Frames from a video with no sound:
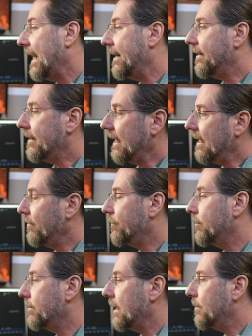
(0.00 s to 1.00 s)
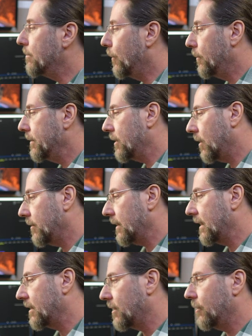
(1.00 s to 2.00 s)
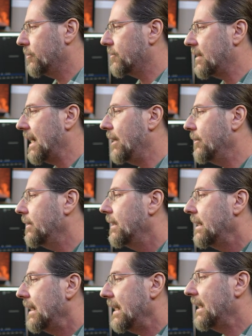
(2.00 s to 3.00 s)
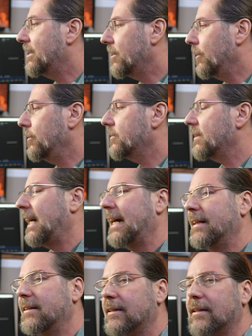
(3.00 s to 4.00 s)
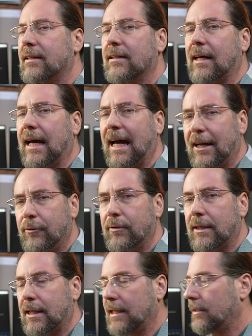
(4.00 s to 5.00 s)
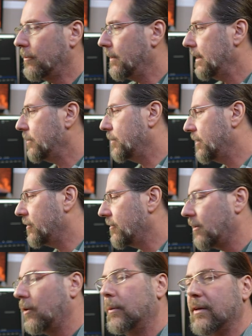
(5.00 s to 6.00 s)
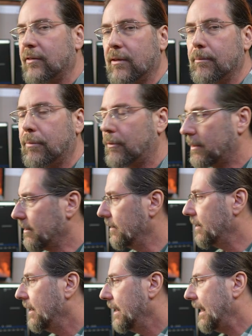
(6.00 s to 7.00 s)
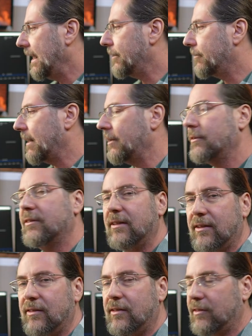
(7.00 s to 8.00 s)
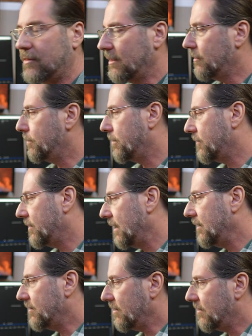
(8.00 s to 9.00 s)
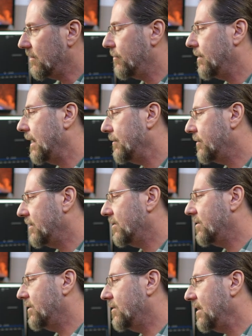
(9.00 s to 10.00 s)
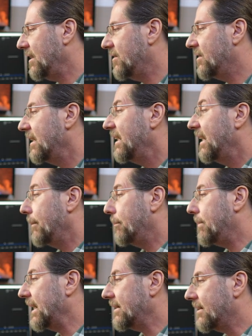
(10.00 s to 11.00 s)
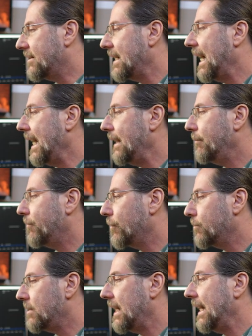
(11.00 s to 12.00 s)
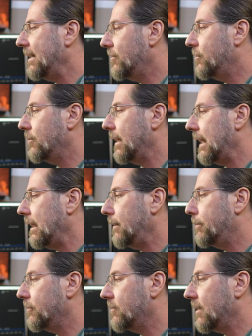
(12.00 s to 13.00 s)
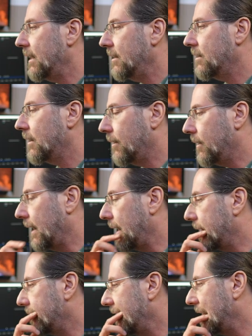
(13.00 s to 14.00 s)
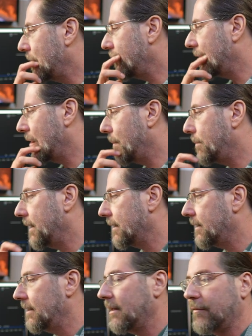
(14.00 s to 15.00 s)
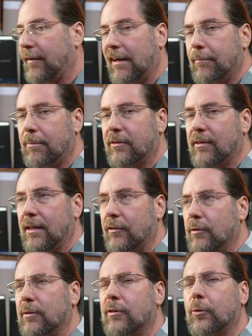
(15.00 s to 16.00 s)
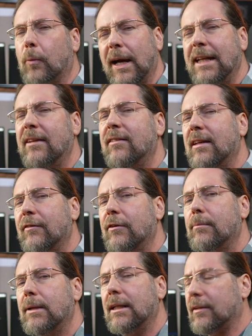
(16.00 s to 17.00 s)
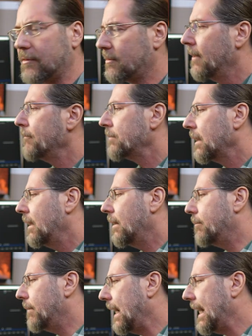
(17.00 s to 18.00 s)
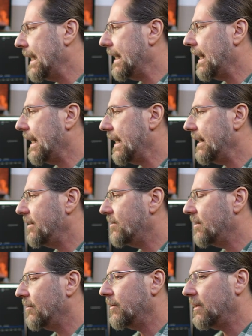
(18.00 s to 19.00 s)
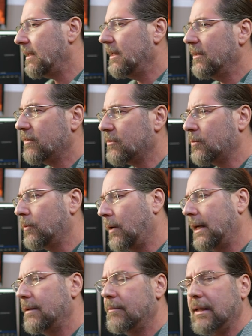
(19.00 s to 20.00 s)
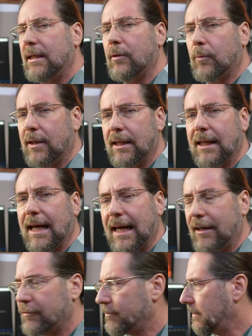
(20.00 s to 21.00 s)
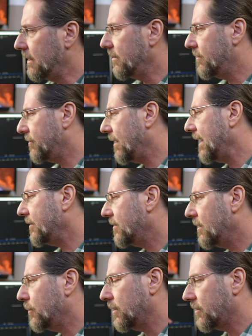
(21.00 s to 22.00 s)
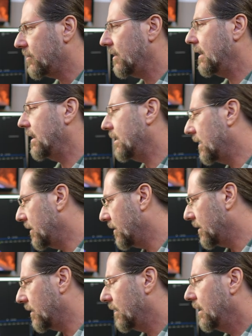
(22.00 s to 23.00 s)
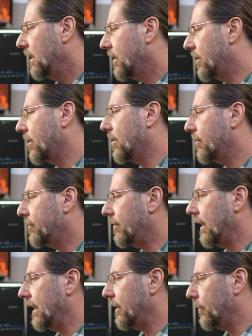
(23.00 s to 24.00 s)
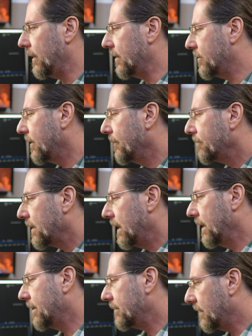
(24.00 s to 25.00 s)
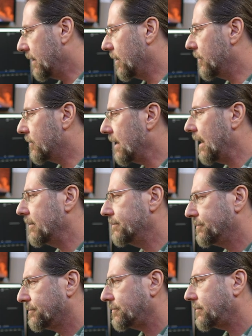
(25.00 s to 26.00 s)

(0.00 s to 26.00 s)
And then from that moment on, it goes down. It goes under 100 kilowatt, which is always important, at around 66%, 65, 66, but the time from 10 to 80%, like I said, plugged in at 5%, took 27 minutes. My ID.7 is 1 minute, 1.5 minutes faster. We'll see that in the curve. Anyways, here it goes down